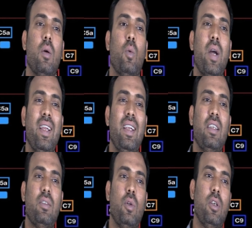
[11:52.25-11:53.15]
Why it
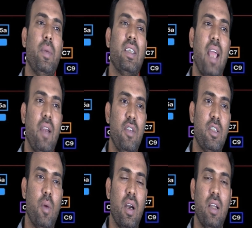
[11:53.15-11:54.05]
is going to be a
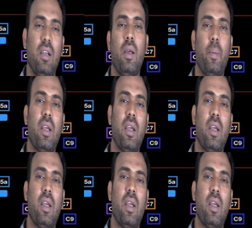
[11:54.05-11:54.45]
sandwich model?